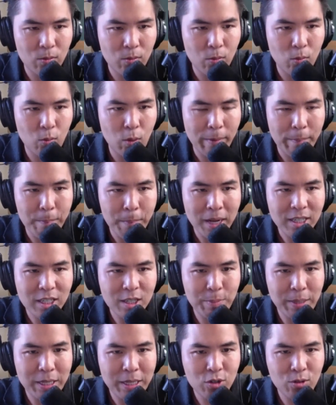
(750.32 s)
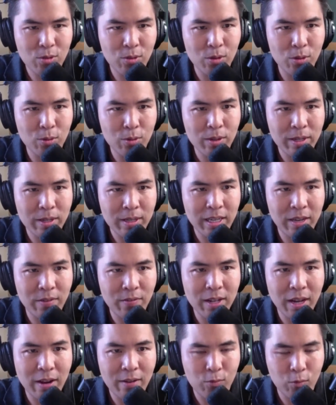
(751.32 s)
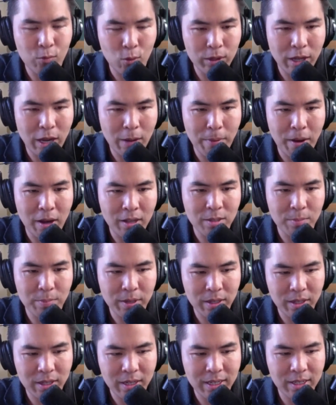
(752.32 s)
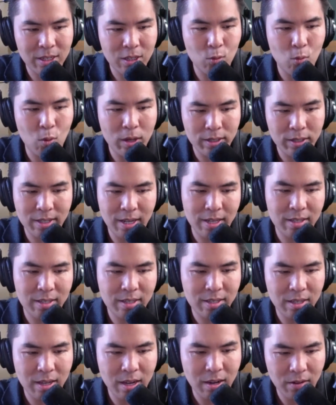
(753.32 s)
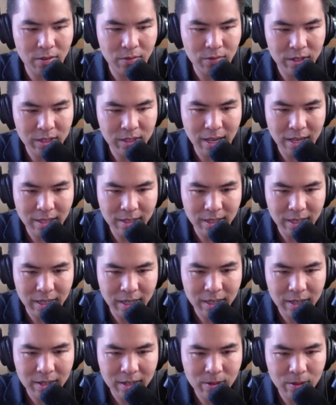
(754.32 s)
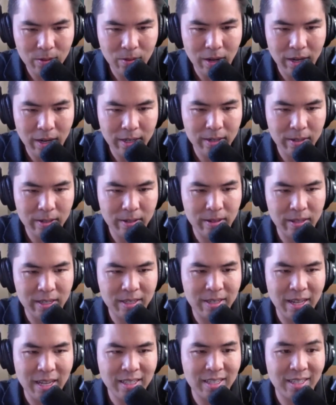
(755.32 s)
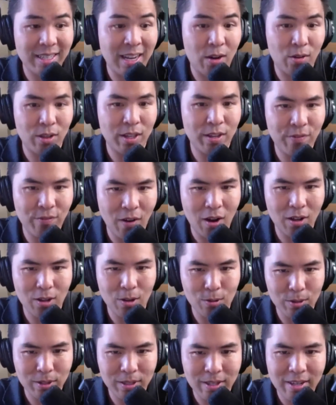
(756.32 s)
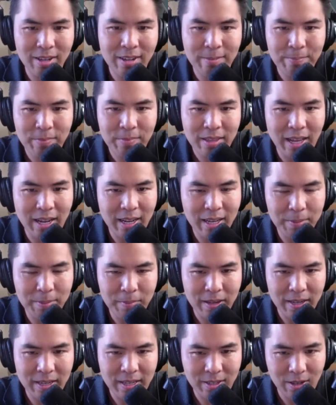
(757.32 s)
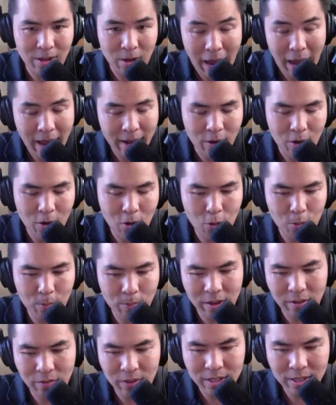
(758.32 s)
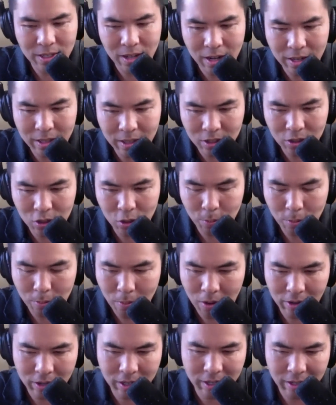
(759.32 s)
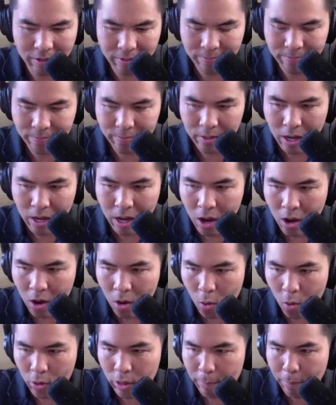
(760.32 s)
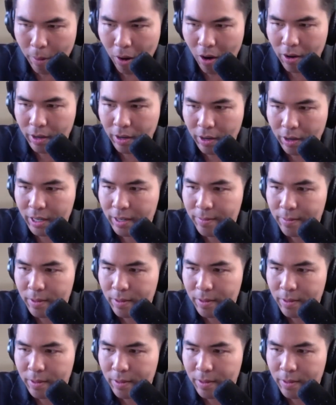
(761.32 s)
what must be true given I've ruled out possibilities is one sense of necessity, right? This necessarily follows that he is at home if he's not at the supermarket or the park.